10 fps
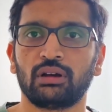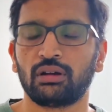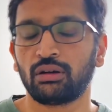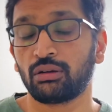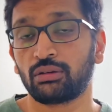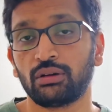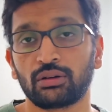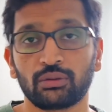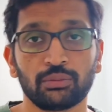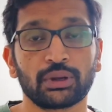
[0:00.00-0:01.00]

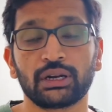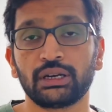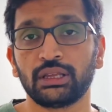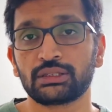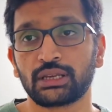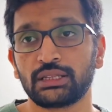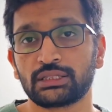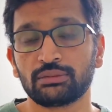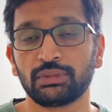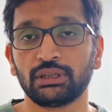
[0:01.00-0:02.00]
Docker, Kubernetes,
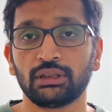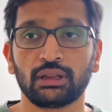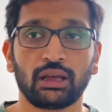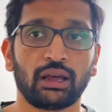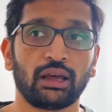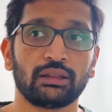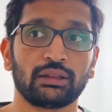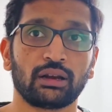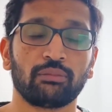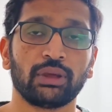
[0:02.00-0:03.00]
Ansible, and
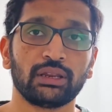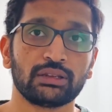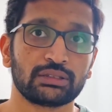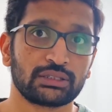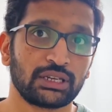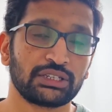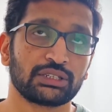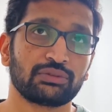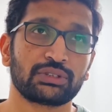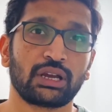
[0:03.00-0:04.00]
there are many
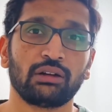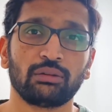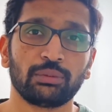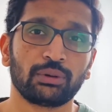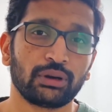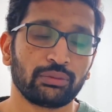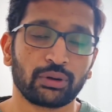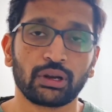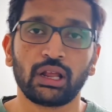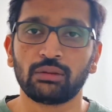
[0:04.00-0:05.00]
sessions which I have uploaded
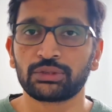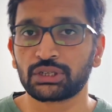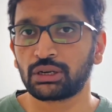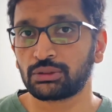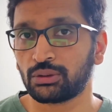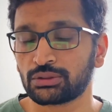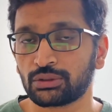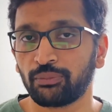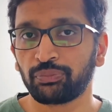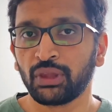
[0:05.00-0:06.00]
for a Helm chart
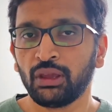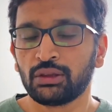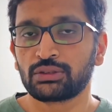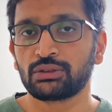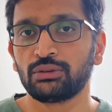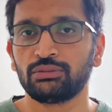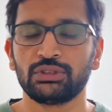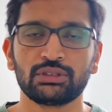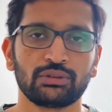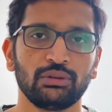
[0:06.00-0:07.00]
also. So
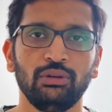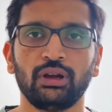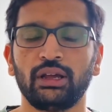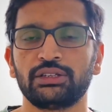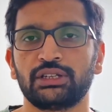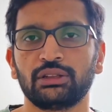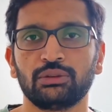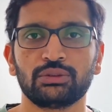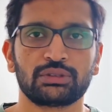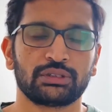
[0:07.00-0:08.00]
just go and check
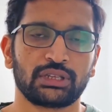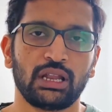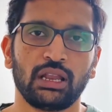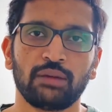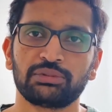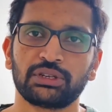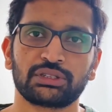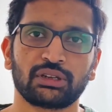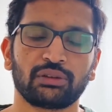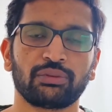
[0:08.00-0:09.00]
those lab
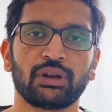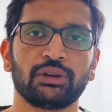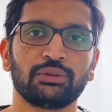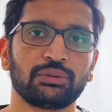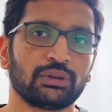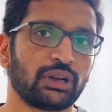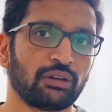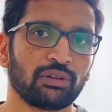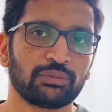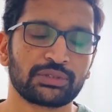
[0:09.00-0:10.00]
session if you are new to the
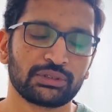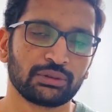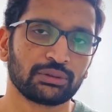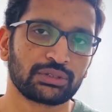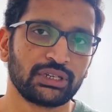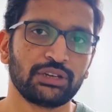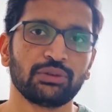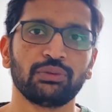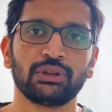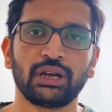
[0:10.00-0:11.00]
DevOps. So stay
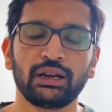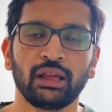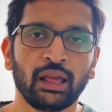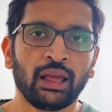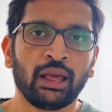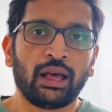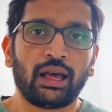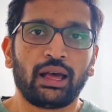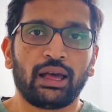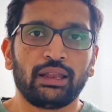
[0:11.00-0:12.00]
tuned for that
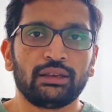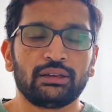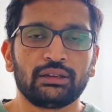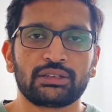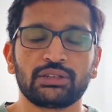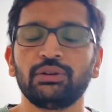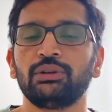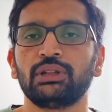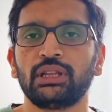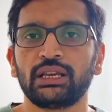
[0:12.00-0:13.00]
and see you
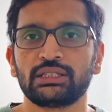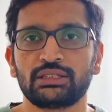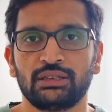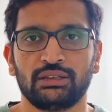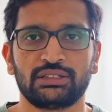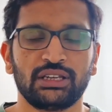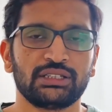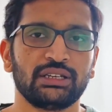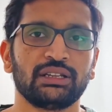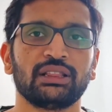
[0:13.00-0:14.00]
into the next
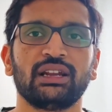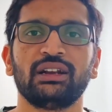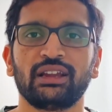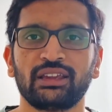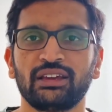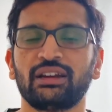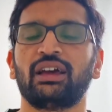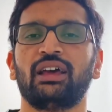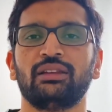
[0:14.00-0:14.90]
session. Till then, take care and